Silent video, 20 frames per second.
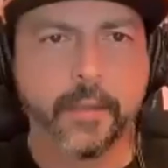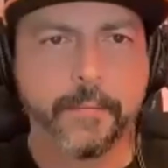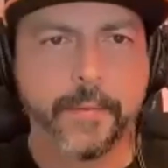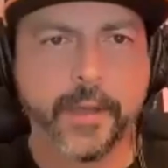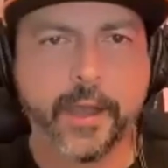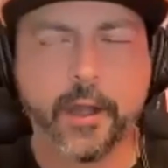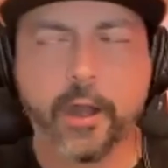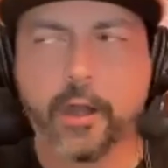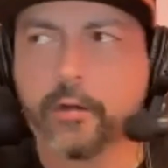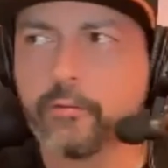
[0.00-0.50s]

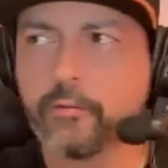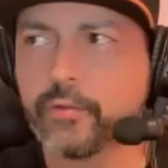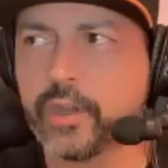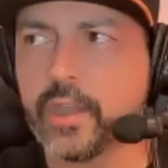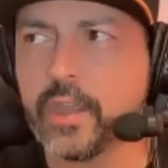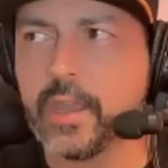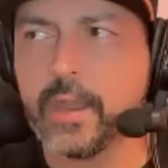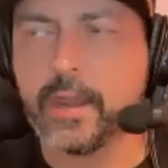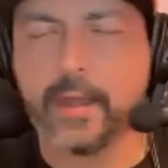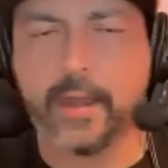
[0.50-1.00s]
about our
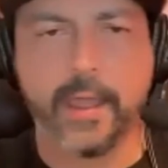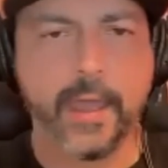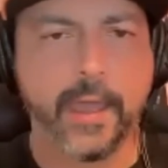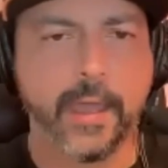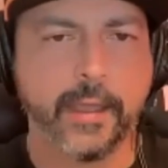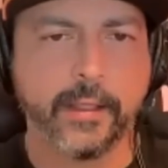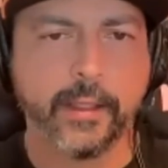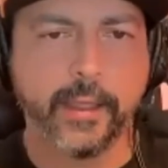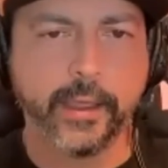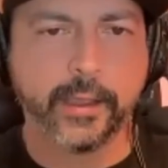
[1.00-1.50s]

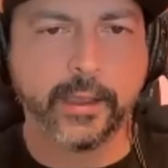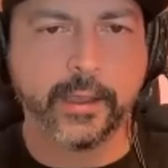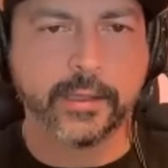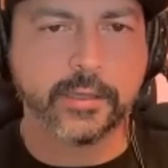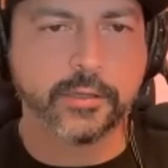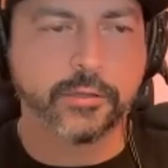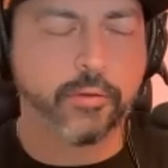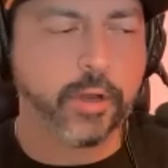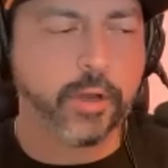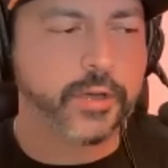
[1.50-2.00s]
DNA like could
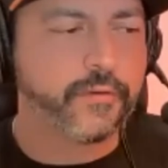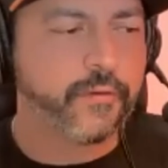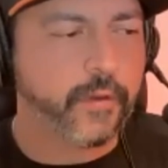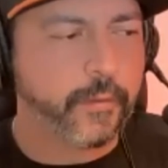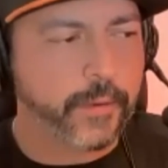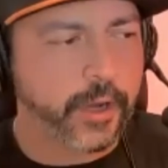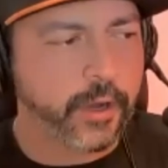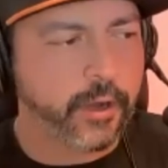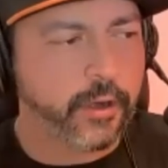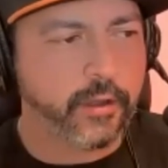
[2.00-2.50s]
stretch
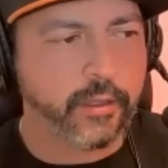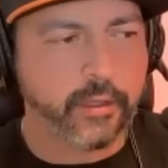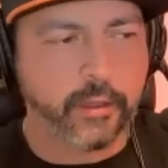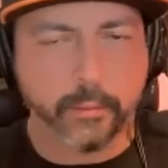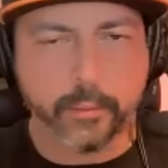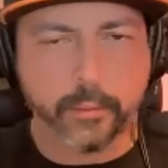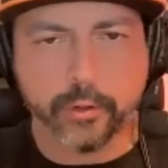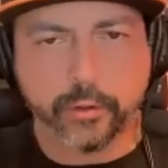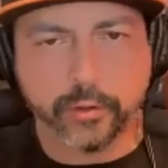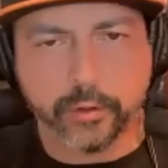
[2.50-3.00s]
from here to the
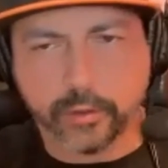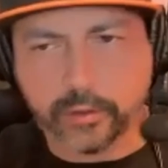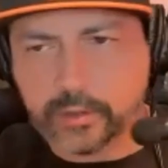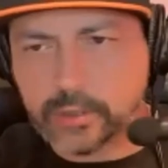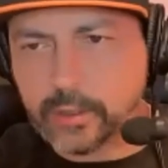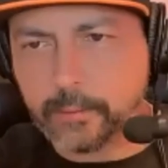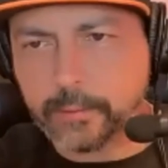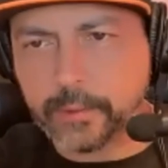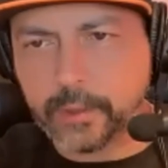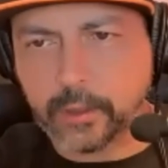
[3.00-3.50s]
moon or
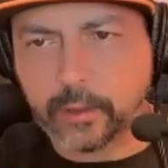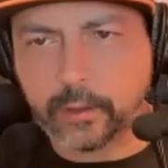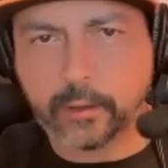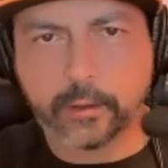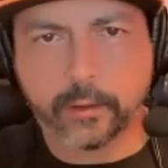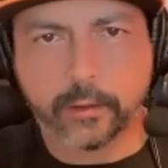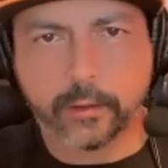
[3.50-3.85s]
something.